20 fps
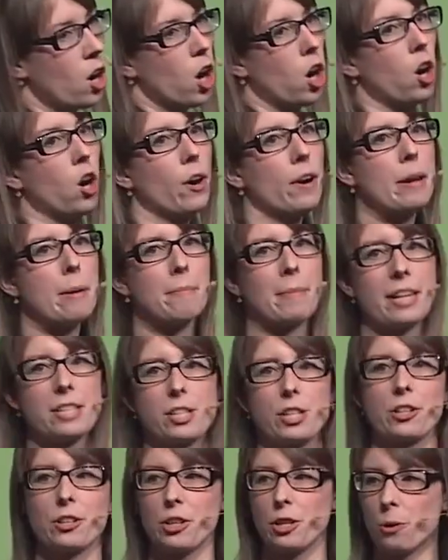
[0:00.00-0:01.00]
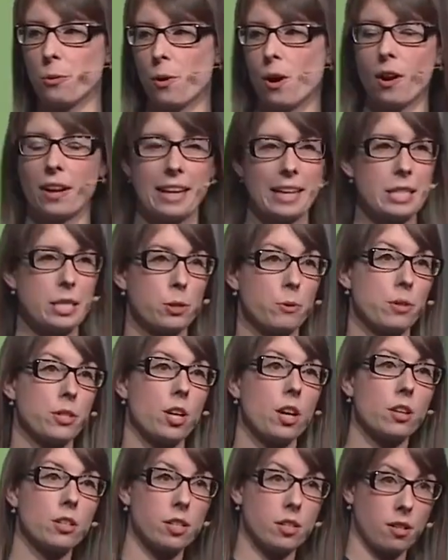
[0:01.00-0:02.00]
Or imagine that you walk into a
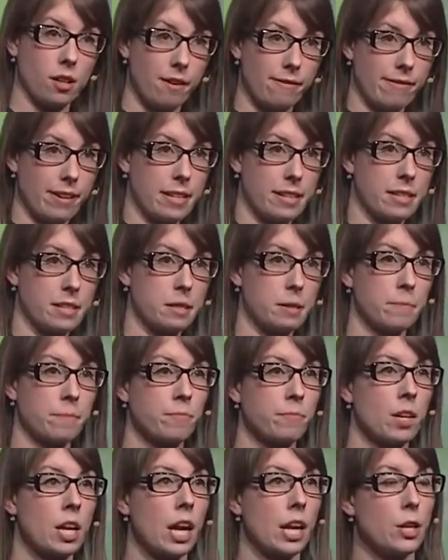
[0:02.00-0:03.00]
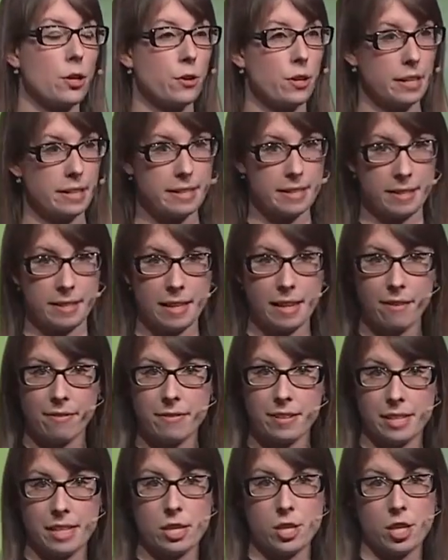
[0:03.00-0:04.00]
doctor's office and you need to see a
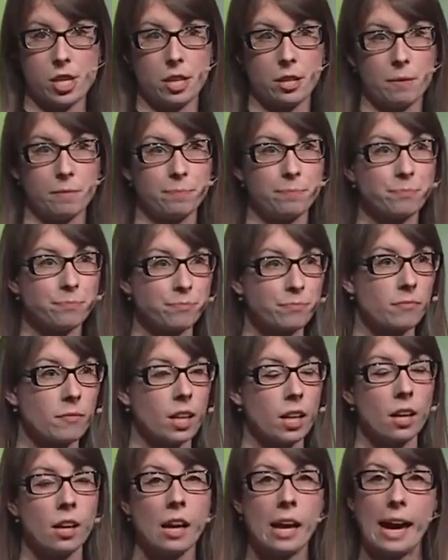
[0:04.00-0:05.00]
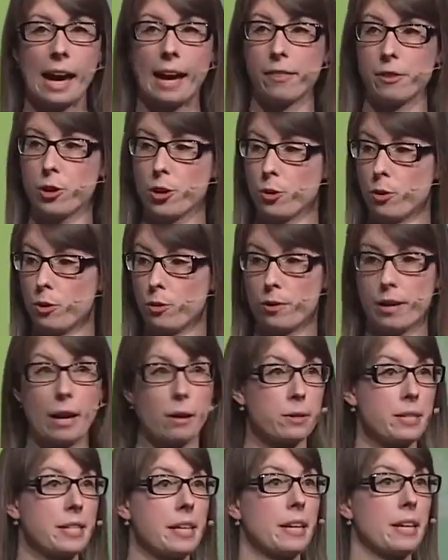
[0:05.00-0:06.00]
physician, and you're
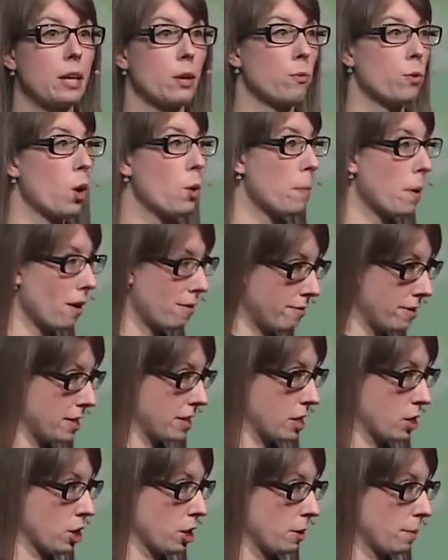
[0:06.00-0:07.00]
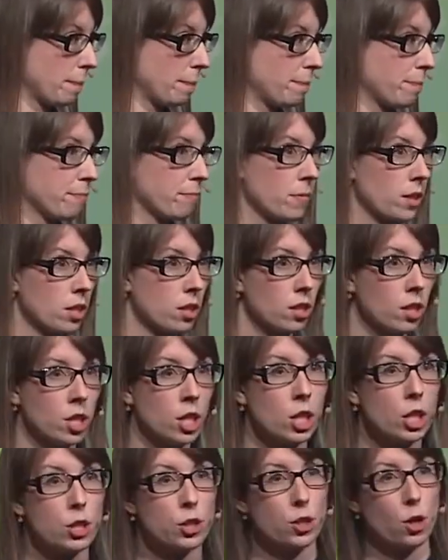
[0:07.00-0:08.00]
now seeing a robot physician.
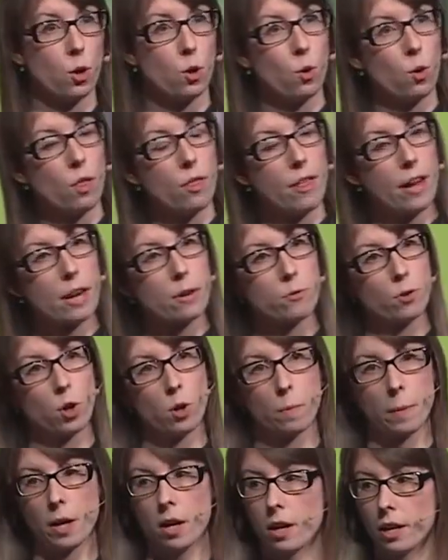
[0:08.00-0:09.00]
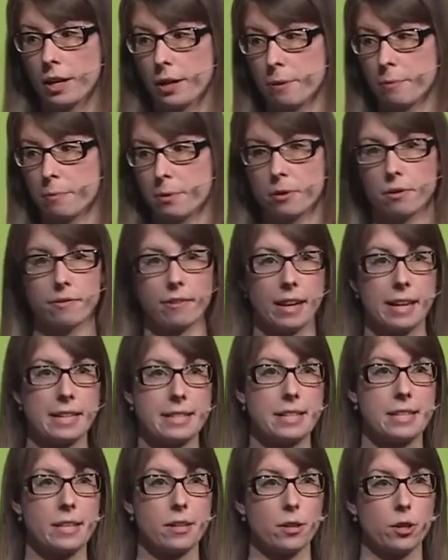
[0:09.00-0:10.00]
So that robot can
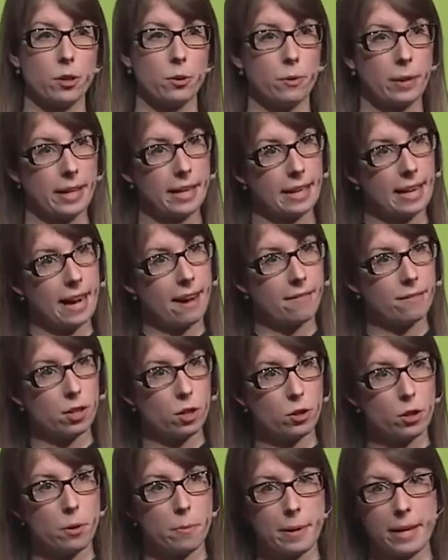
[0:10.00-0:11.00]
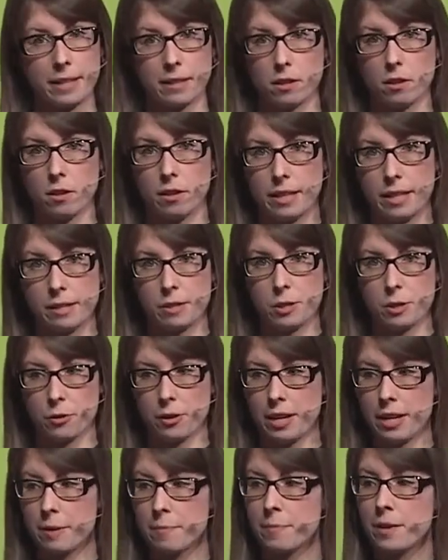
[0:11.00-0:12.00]
provide to you, it can have all your medical
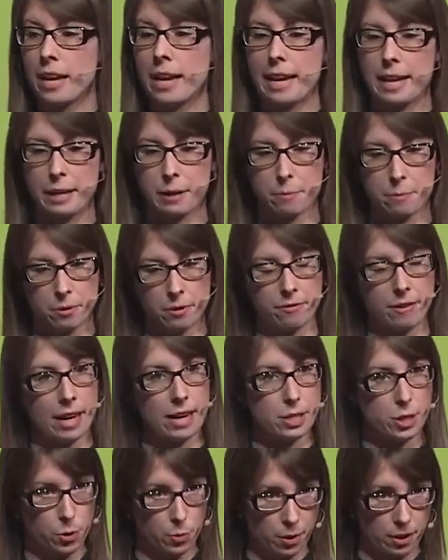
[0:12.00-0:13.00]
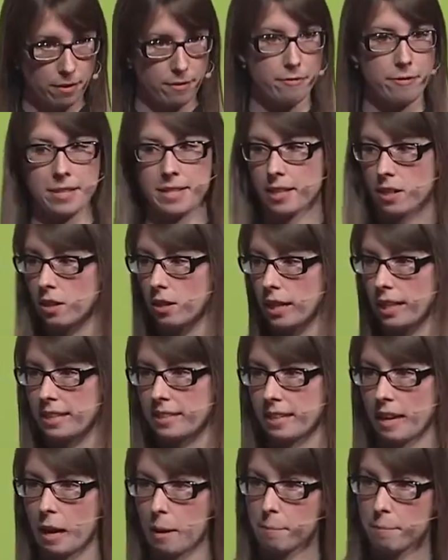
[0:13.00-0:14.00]
history, it can provide you with a physical
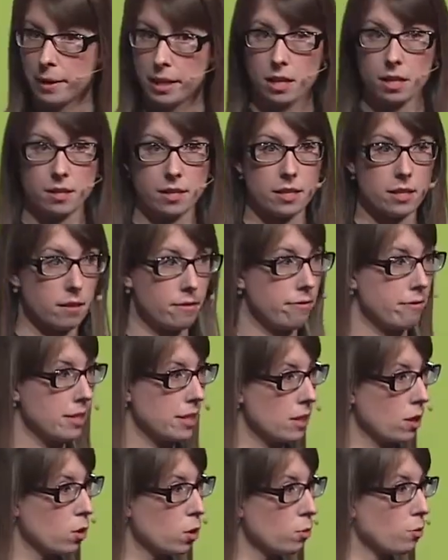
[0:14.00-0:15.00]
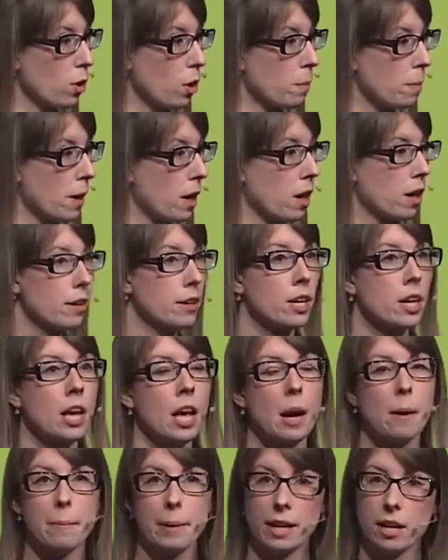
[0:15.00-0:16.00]
exam because it's a physical robot,
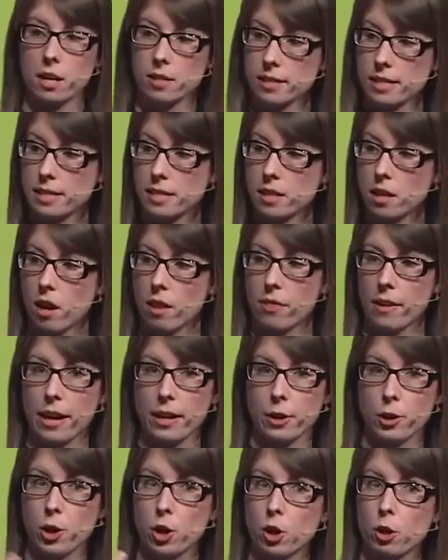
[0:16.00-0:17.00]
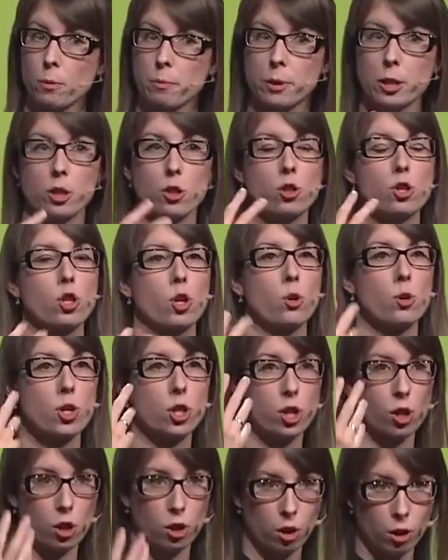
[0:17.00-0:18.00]
and because it's got that human
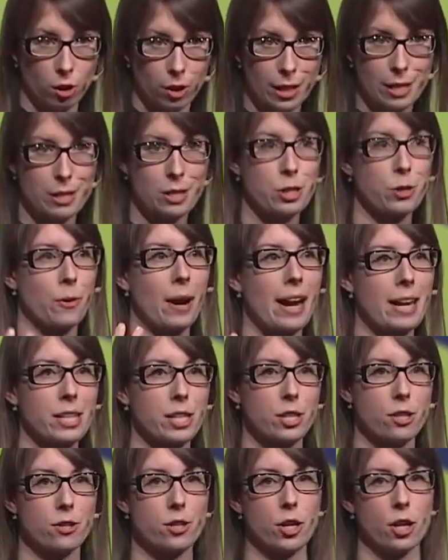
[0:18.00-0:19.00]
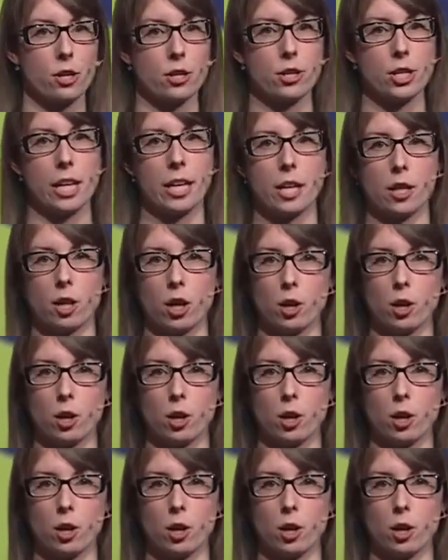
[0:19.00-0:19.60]
social interaction touch, it can